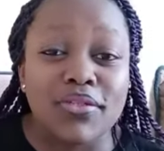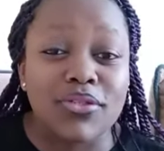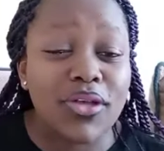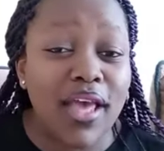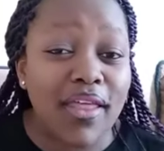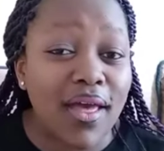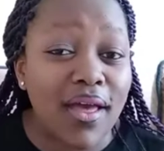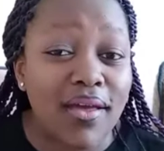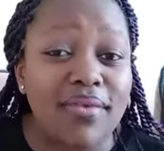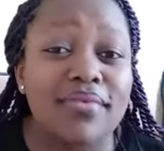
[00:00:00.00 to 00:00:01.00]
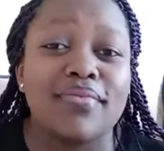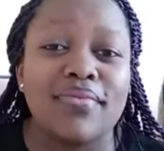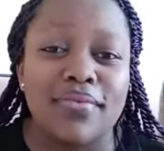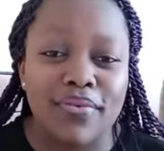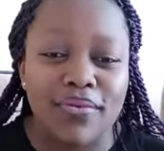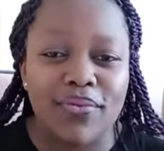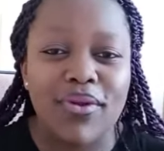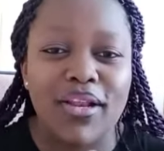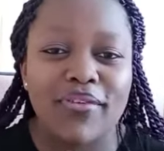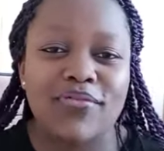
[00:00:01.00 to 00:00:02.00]
together
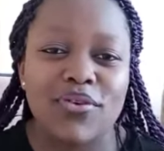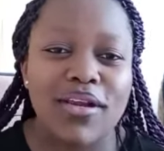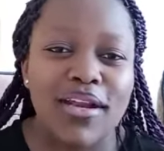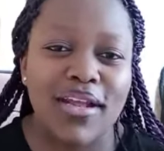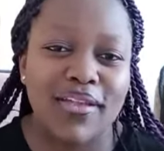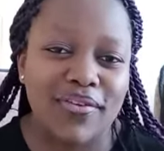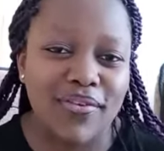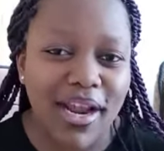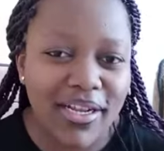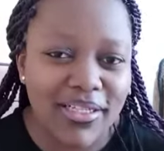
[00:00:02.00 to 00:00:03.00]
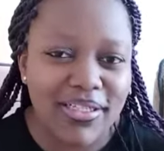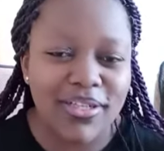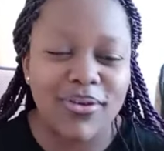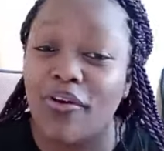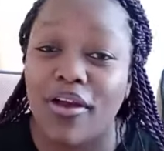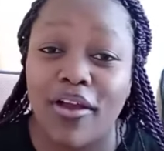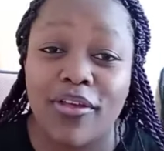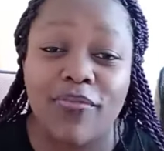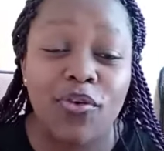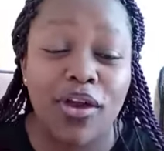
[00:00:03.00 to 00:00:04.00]
we lift one another, right?
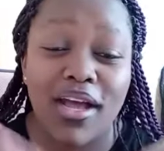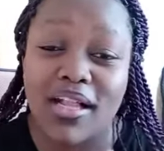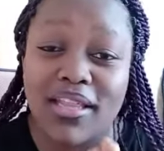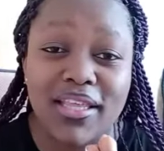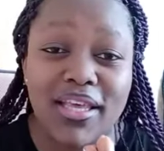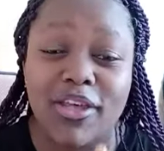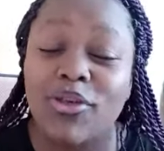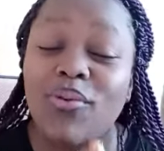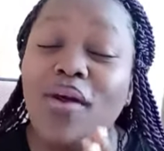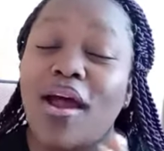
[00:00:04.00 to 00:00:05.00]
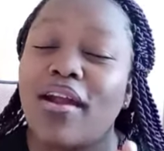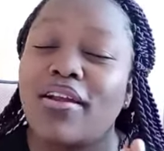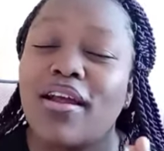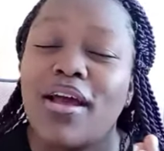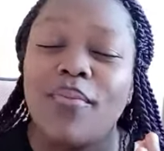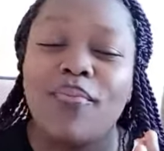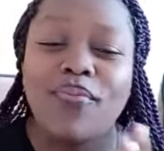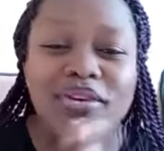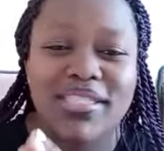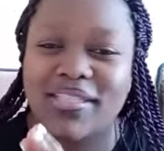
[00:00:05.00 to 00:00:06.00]
If you're healthy, you are
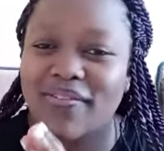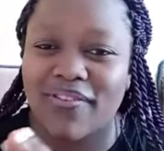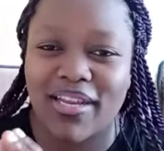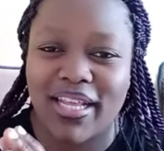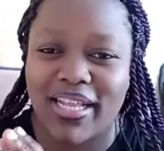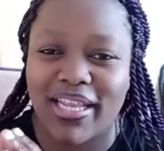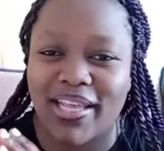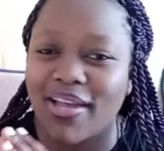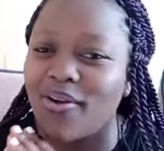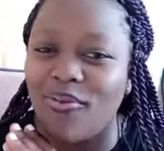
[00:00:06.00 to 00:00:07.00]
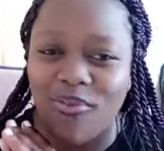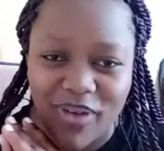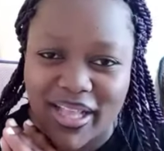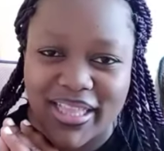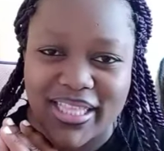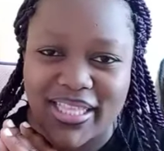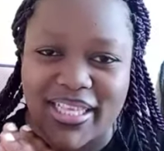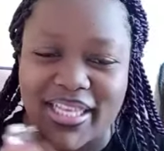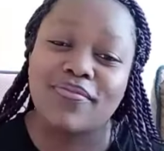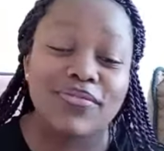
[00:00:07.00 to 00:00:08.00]
most definitely wealthy.
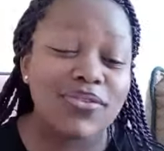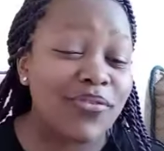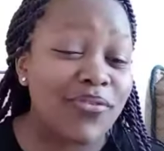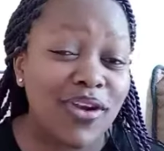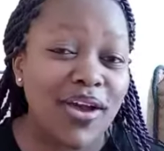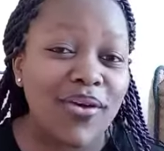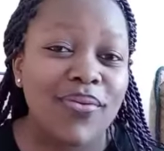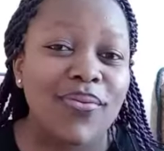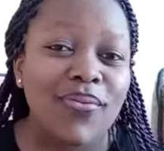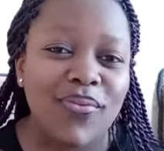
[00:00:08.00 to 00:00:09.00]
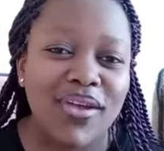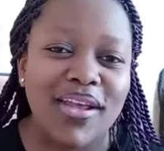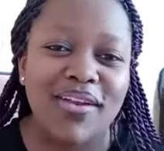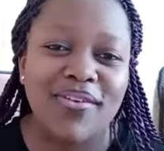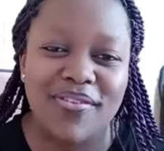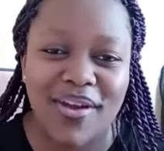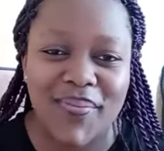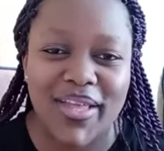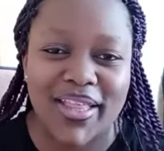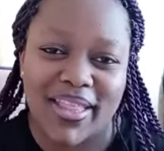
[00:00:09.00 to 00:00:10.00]
So for now, we
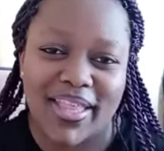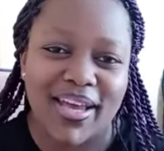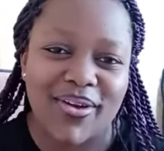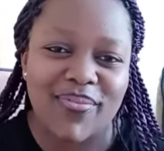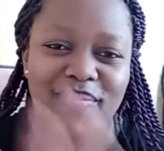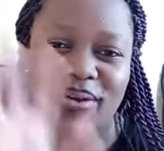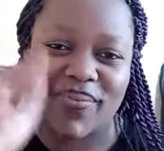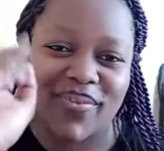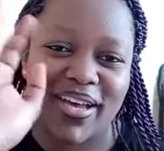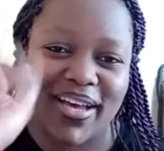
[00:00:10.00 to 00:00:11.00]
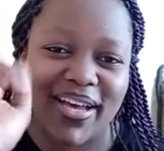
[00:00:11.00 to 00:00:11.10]
wrap it there. Bye bye.